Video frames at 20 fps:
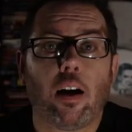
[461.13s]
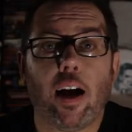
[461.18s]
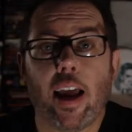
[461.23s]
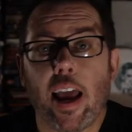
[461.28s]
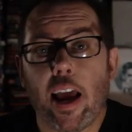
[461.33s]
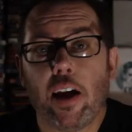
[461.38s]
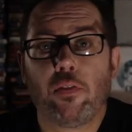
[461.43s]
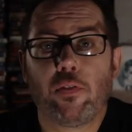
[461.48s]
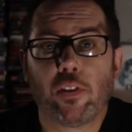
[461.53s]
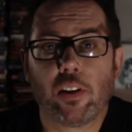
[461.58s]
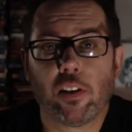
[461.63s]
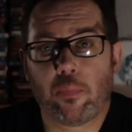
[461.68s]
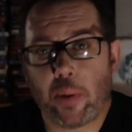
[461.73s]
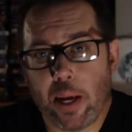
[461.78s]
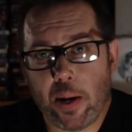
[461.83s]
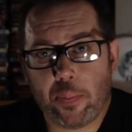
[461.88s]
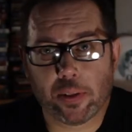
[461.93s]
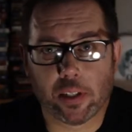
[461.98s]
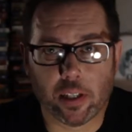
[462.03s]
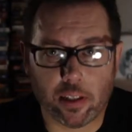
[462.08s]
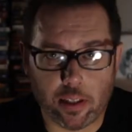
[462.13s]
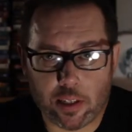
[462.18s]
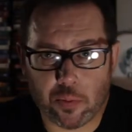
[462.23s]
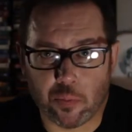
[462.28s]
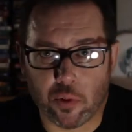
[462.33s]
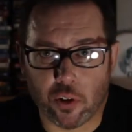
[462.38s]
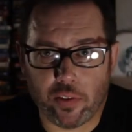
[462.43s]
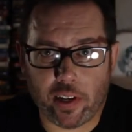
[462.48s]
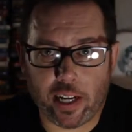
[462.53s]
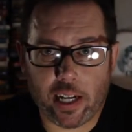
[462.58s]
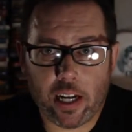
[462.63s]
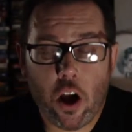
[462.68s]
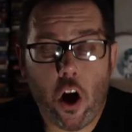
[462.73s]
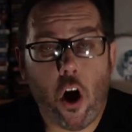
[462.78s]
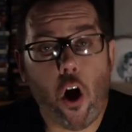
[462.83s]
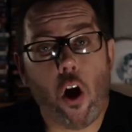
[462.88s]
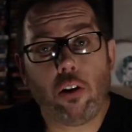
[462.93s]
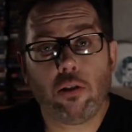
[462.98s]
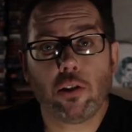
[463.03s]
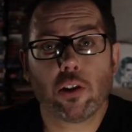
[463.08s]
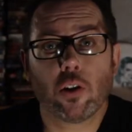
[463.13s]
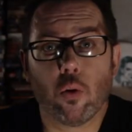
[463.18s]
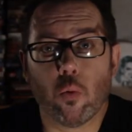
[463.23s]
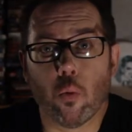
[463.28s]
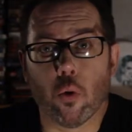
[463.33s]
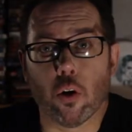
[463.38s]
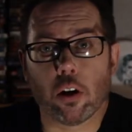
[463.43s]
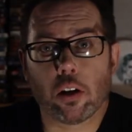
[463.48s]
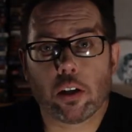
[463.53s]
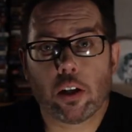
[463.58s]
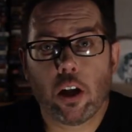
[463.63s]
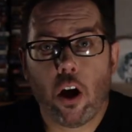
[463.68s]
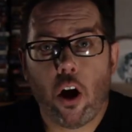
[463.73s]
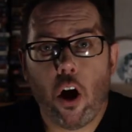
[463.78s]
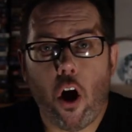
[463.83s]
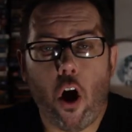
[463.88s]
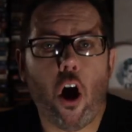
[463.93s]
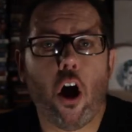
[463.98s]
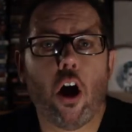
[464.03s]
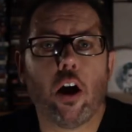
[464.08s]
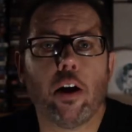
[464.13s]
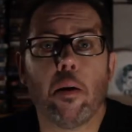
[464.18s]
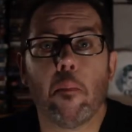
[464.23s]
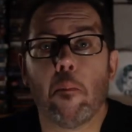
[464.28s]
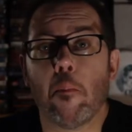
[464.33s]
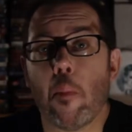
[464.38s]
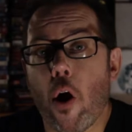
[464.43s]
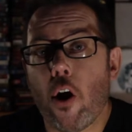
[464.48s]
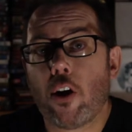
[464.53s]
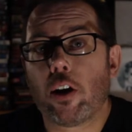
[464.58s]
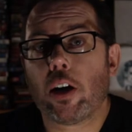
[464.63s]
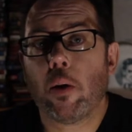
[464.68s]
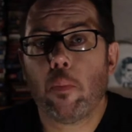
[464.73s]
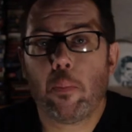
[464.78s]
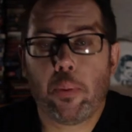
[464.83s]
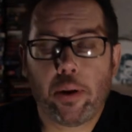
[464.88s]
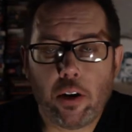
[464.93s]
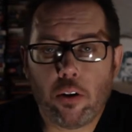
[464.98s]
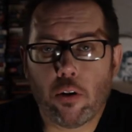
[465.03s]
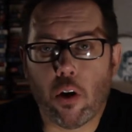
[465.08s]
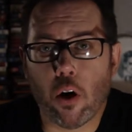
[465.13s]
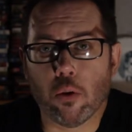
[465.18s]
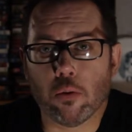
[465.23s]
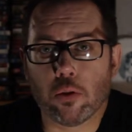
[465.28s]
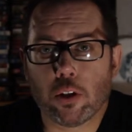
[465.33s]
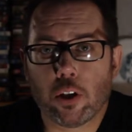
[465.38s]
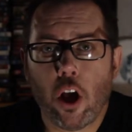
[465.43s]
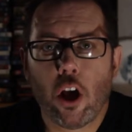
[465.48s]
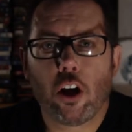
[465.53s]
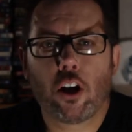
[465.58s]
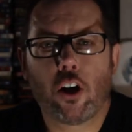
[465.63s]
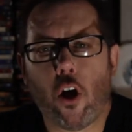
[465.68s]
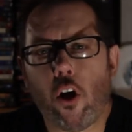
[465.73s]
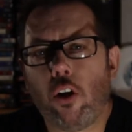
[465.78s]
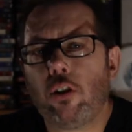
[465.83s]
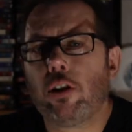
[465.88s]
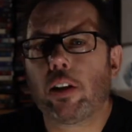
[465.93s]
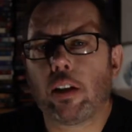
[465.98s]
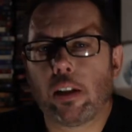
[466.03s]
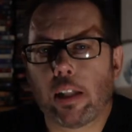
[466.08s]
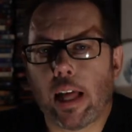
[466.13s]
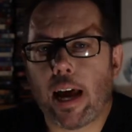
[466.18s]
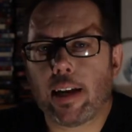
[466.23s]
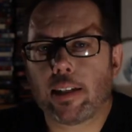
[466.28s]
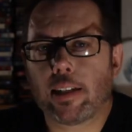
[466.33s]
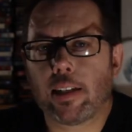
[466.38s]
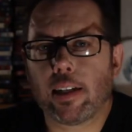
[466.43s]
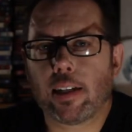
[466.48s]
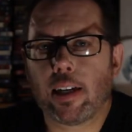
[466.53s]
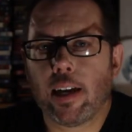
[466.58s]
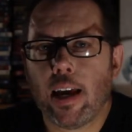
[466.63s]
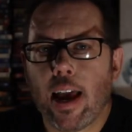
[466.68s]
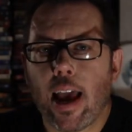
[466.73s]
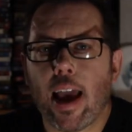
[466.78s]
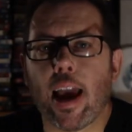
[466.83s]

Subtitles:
A handful of people in this movie also worked on Mark Pirro's cult classic,